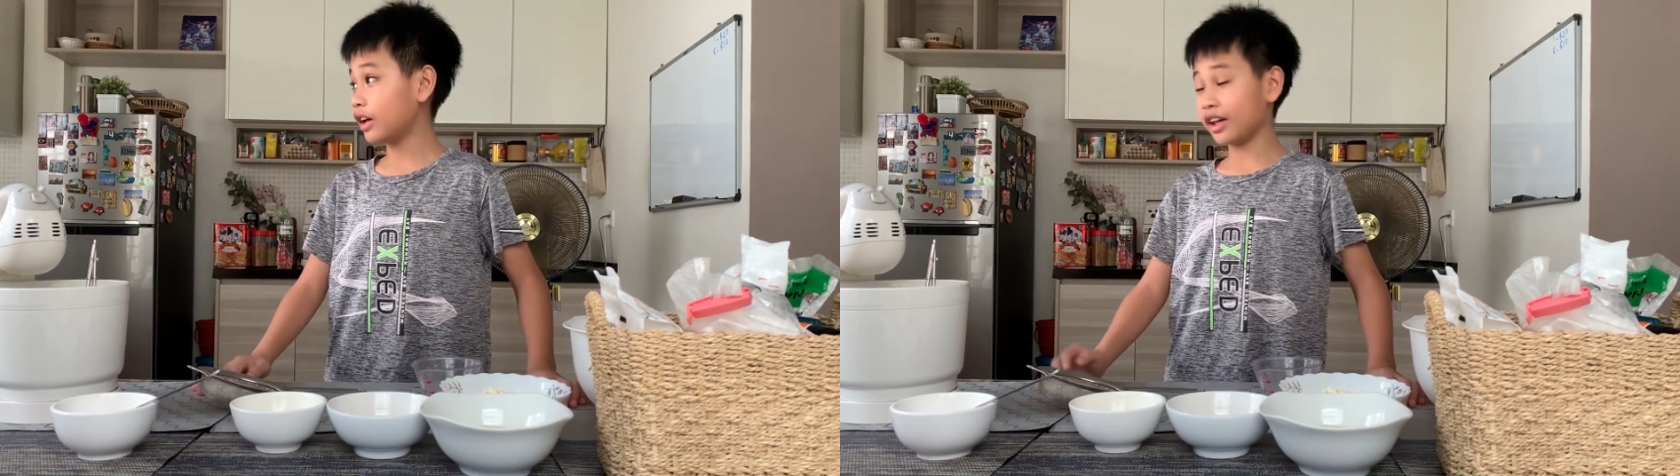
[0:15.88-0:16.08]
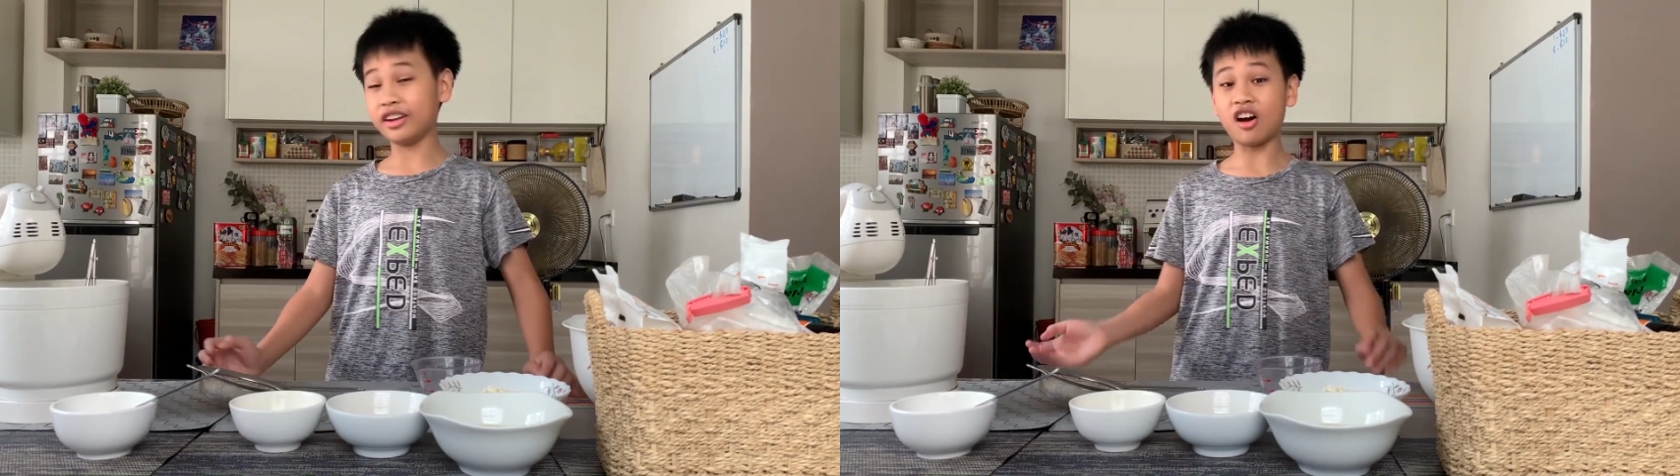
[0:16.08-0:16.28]

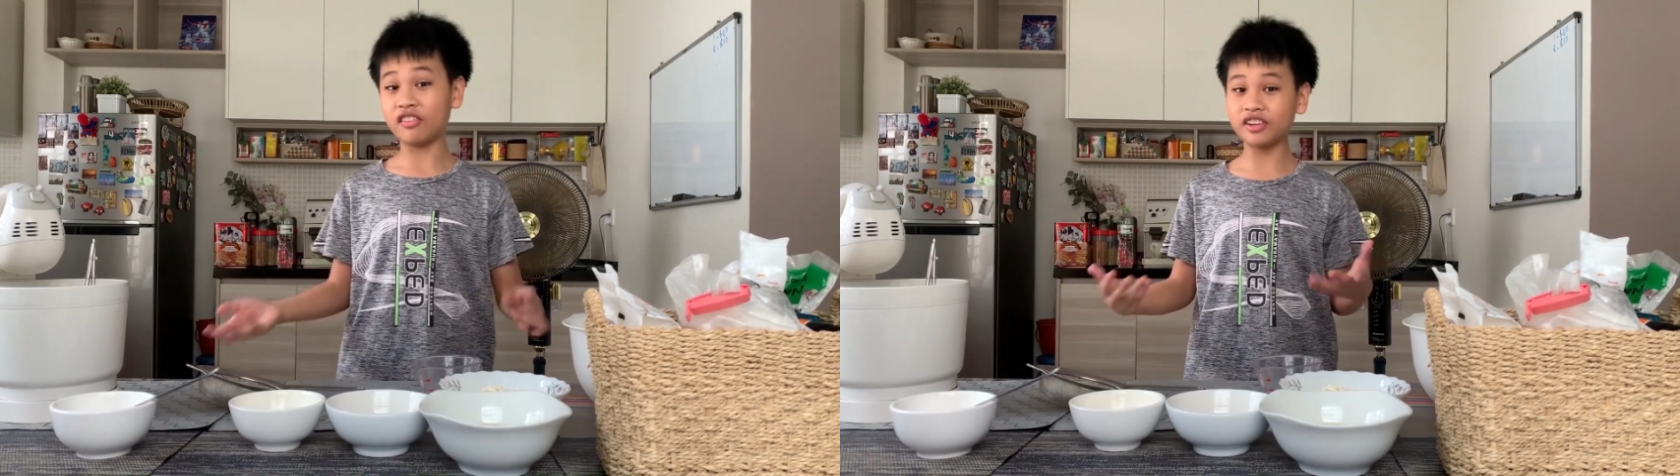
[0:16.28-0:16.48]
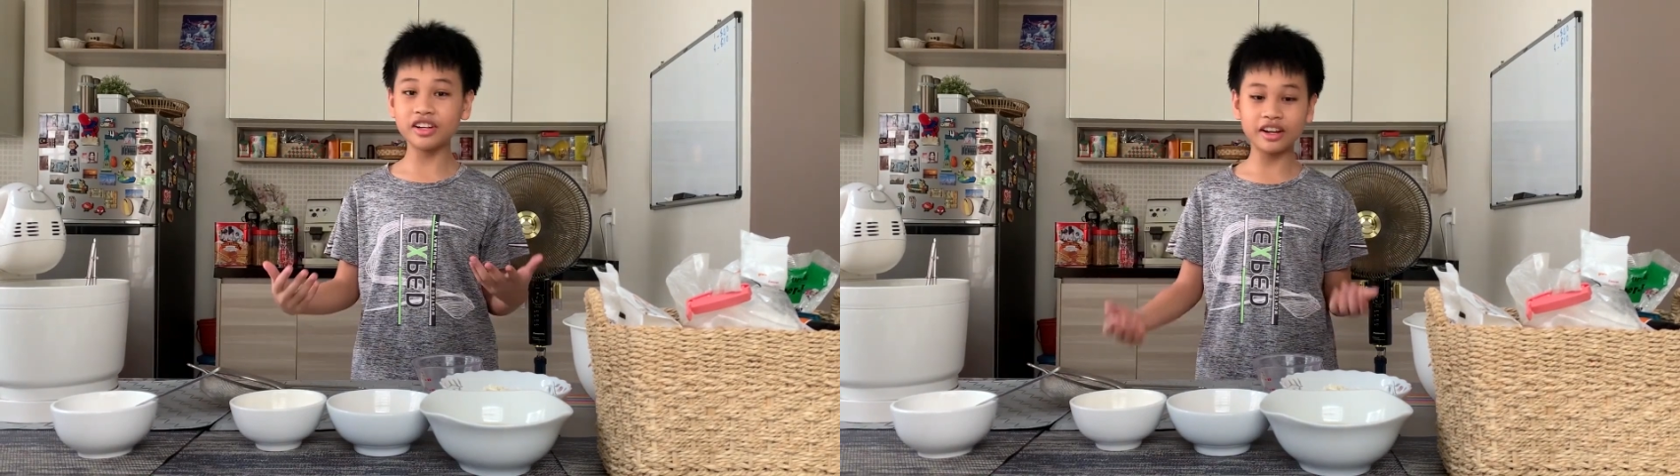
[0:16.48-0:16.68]
an
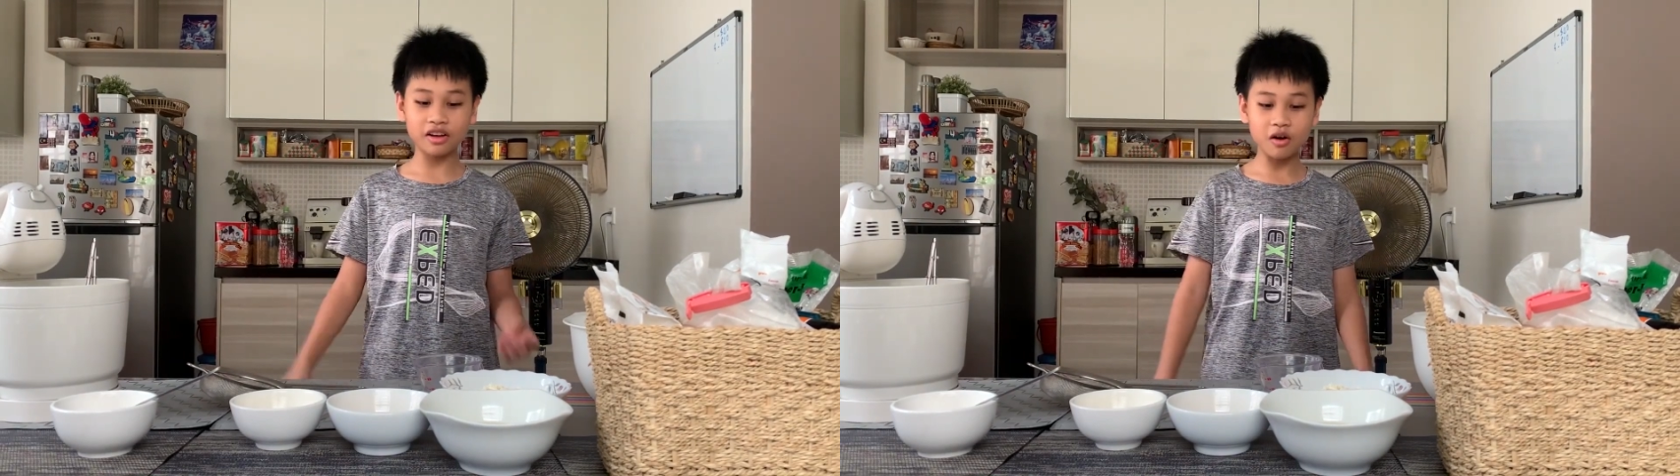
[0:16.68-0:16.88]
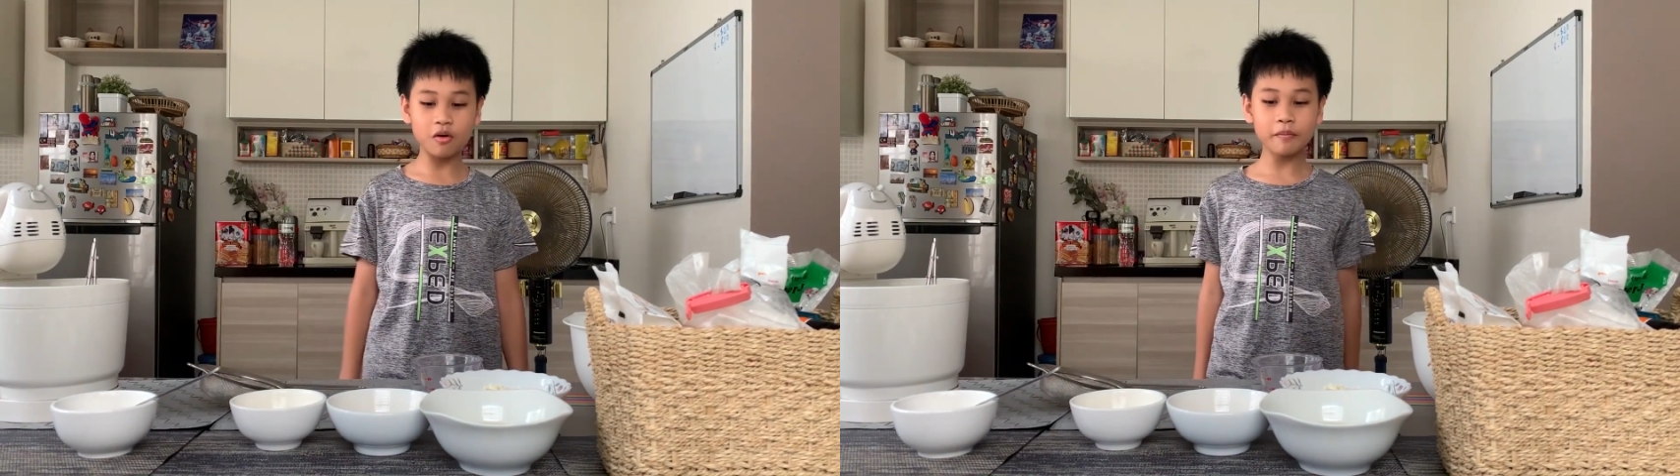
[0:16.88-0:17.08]
oven at
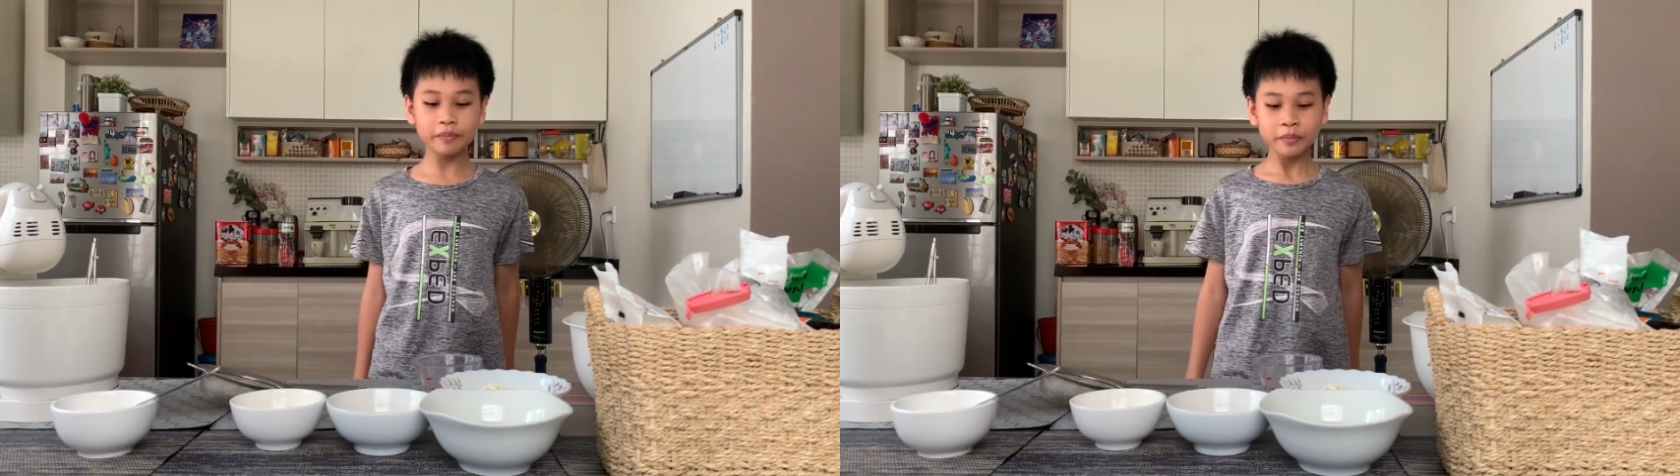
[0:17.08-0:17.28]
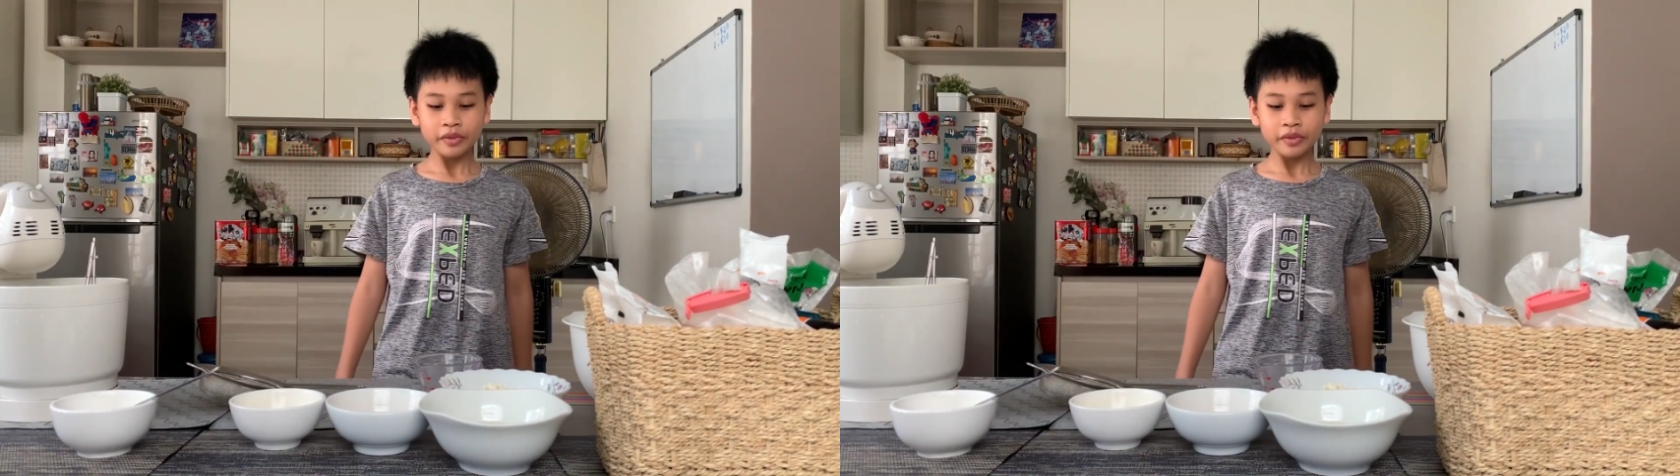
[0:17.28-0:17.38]
home,